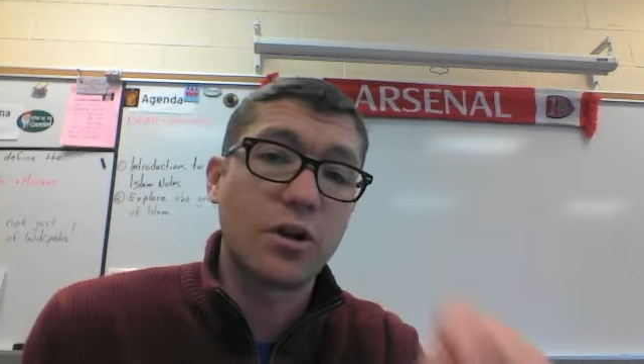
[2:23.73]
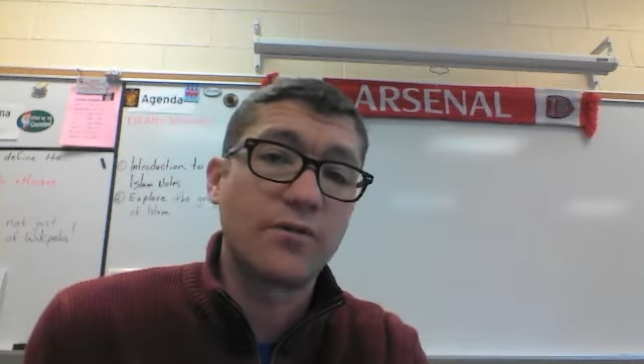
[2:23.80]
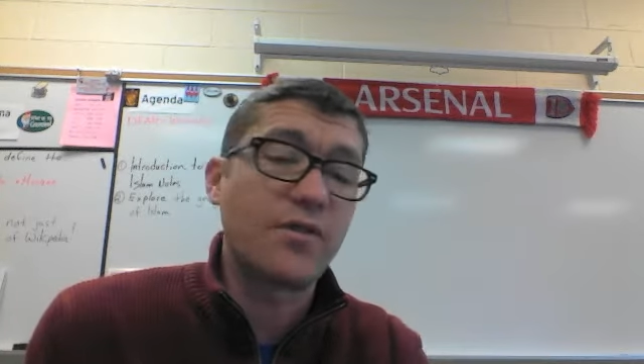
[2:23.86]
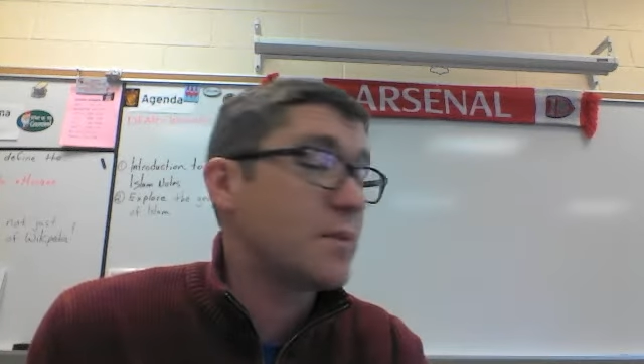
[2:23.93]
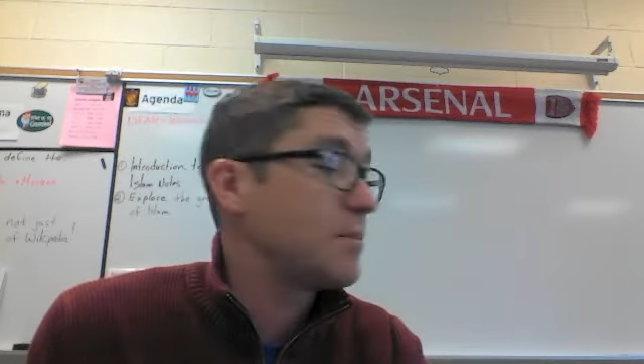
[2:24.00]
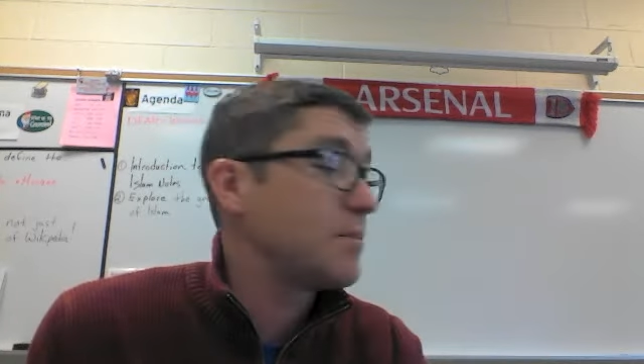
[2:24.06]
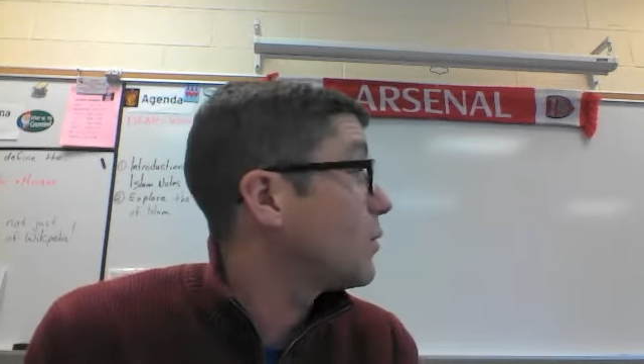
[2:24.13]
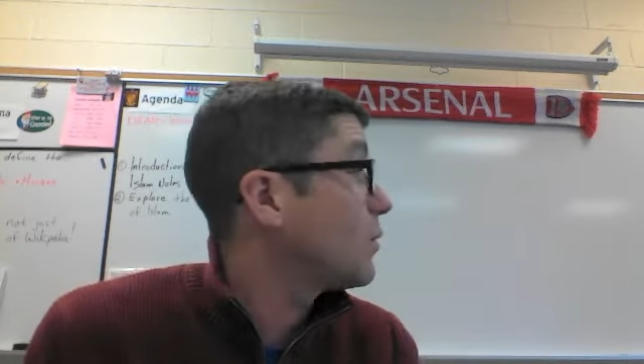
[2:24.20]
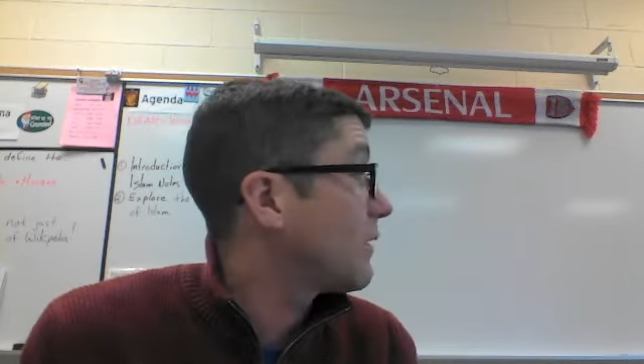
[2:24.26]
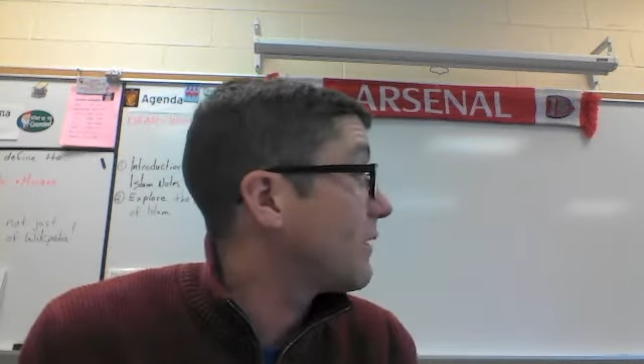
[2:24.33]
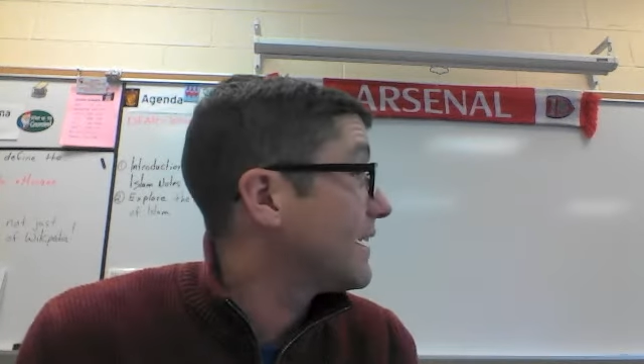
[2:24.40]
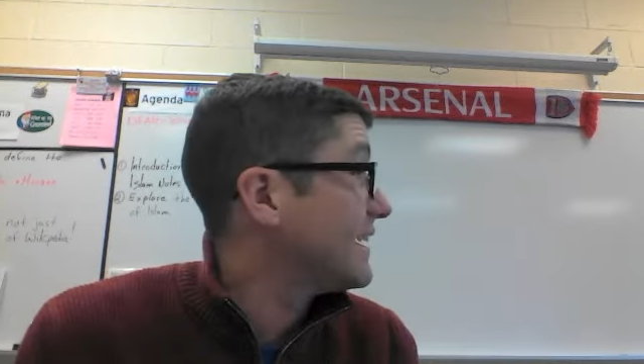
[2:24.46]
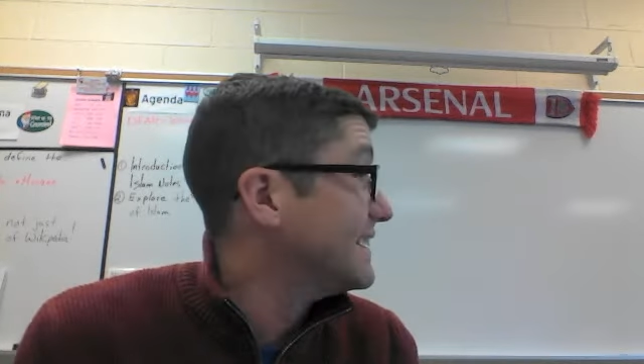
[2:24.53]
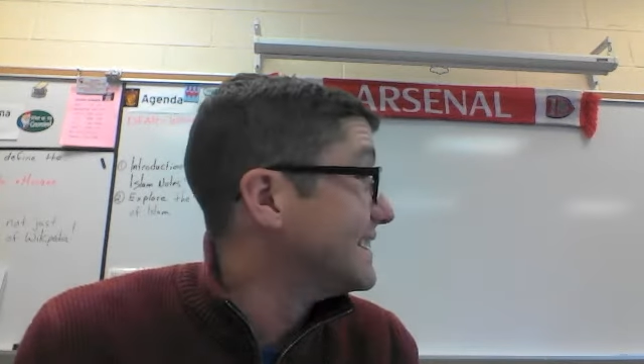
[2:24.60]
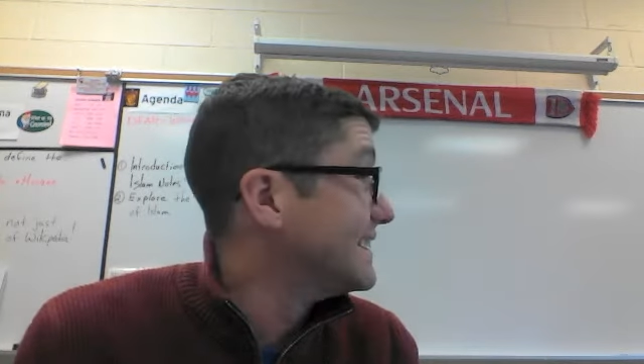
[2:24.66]
on
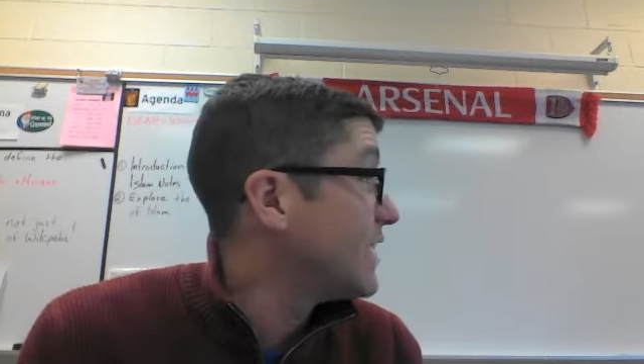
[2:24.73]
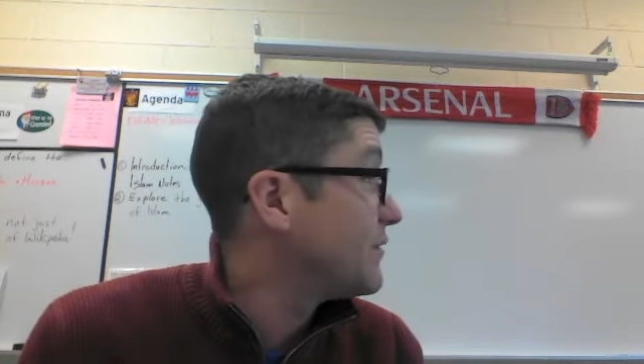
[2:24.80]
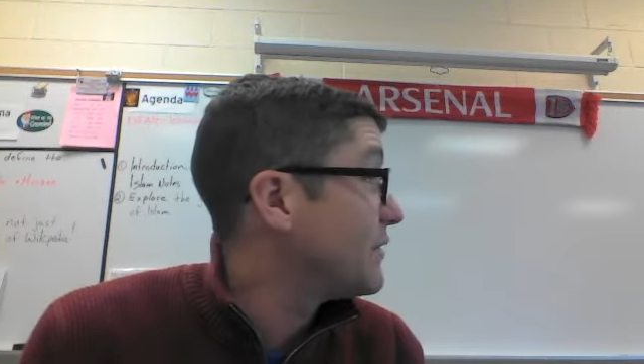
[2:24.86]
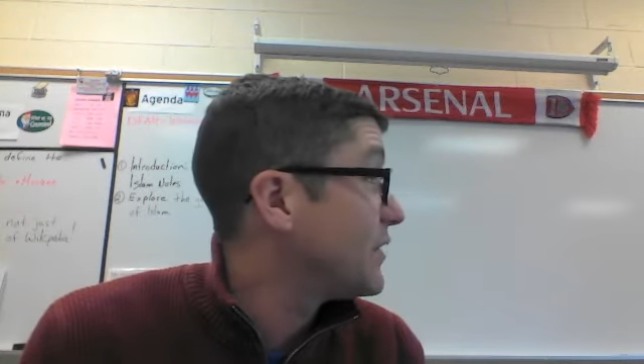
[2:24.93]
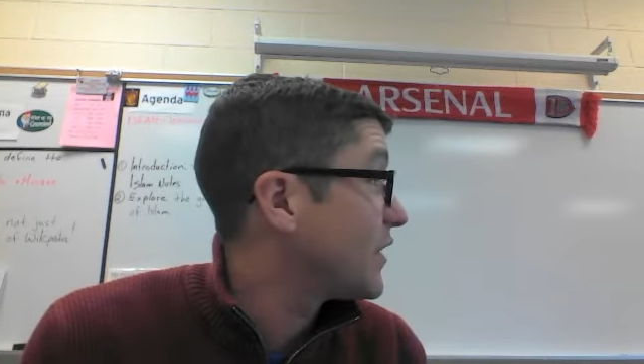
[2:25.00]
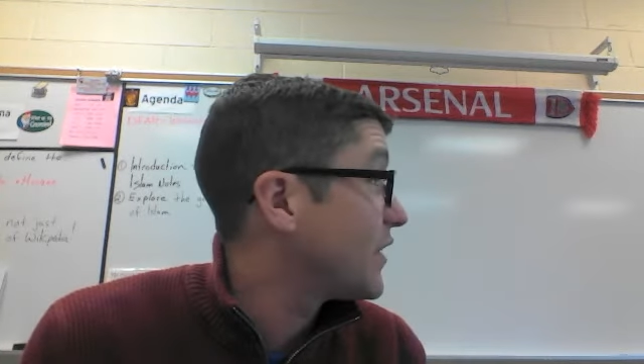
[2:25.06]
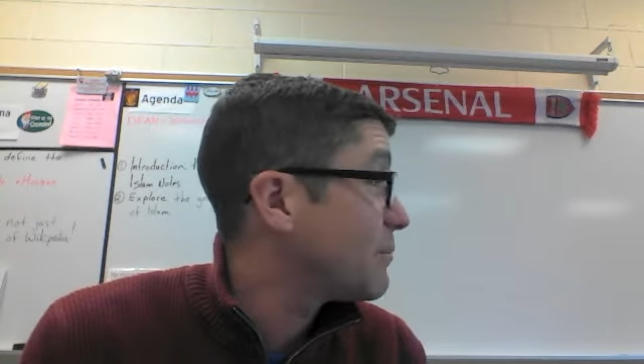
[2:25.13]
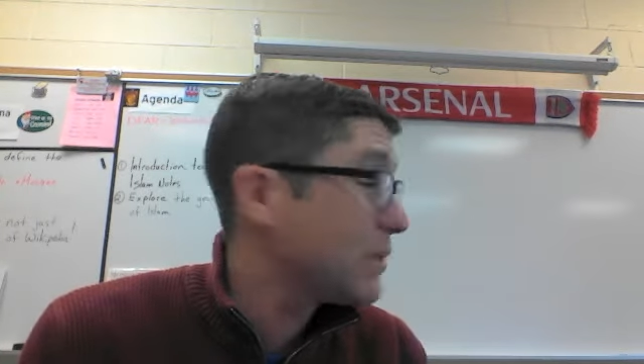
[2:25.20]
February 11th,